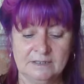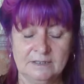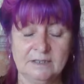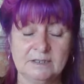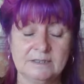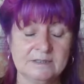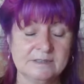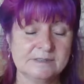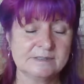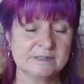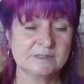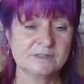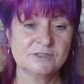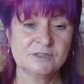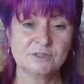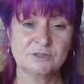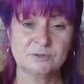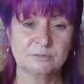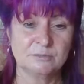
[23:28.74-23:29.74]
I listen
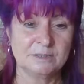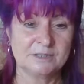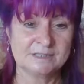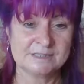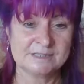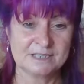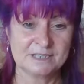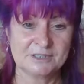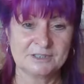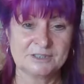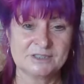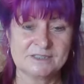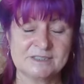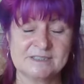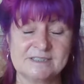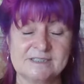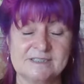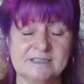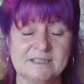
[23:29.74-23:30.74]
to your
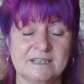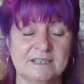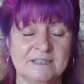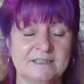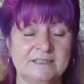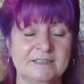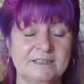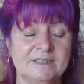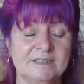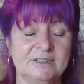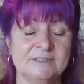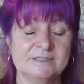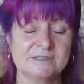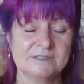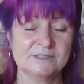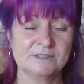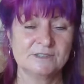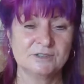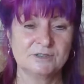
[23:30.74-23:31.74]
meditations daily. I
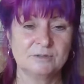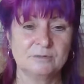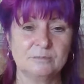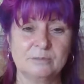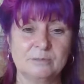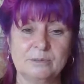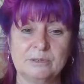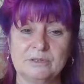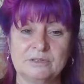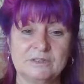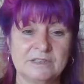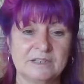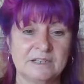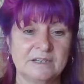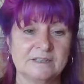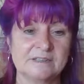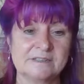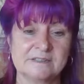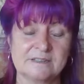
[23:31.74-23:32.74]
listen to your
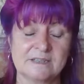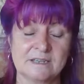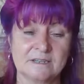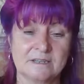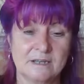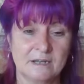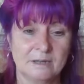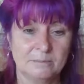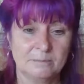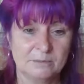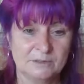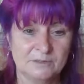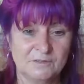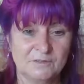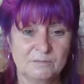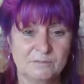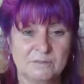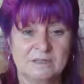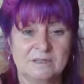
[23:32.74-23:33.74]
podcast. They
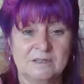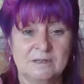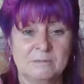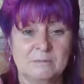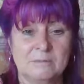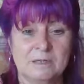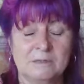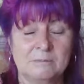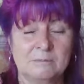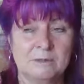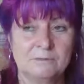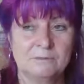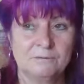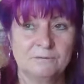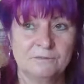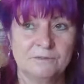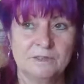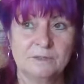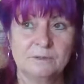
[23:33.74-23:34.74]
uplift me. They make me
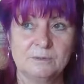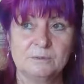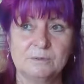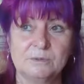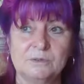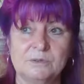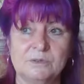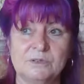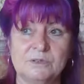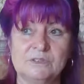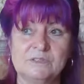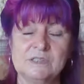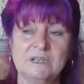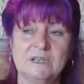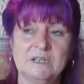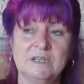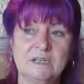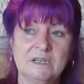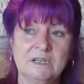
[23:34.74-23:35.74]
feel good.
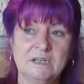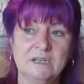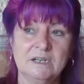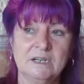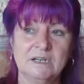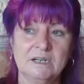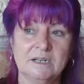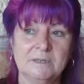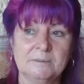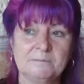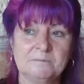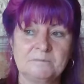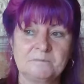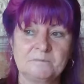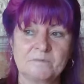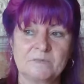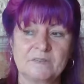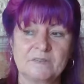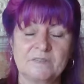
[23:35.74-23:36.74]

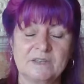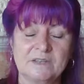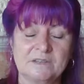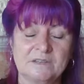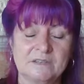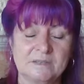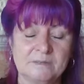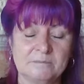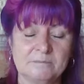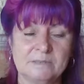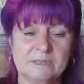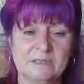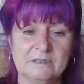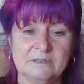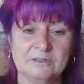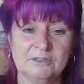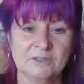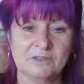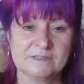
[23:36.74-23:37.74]
They keep
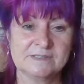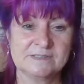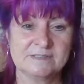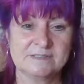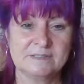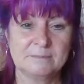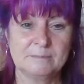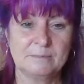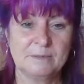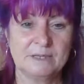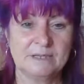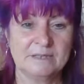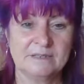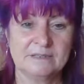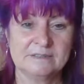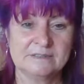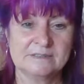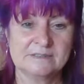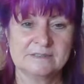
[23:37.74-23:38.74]
me nicely
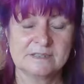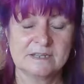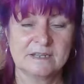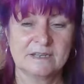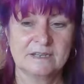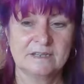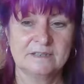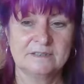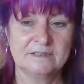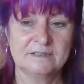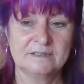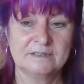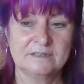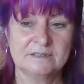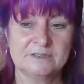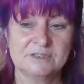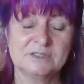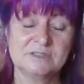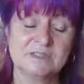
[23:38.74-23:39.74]
balanced. And
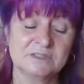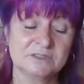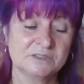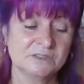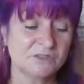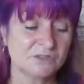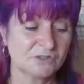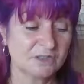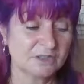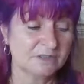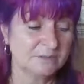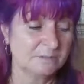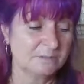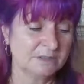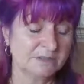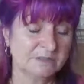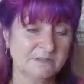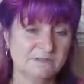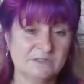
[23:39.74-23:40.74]
she's actually Australian
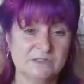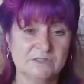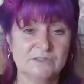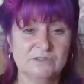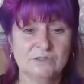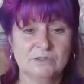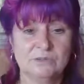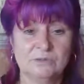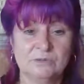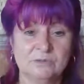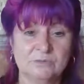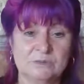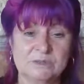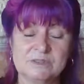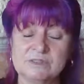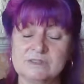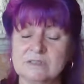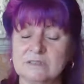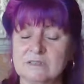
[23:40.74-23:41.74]
but lives in New York.
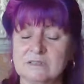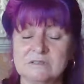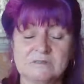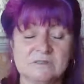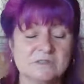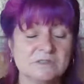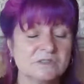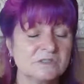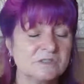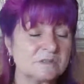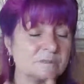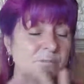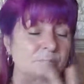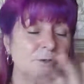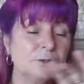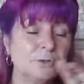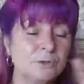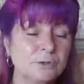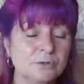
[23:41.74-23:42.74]
But she said it's just
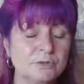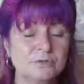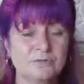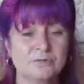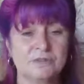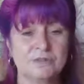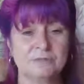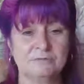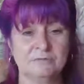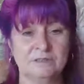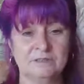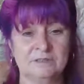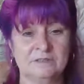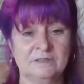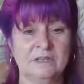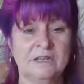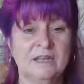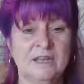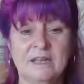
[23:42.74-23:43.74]
beautifully
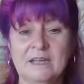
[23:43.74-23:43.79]
written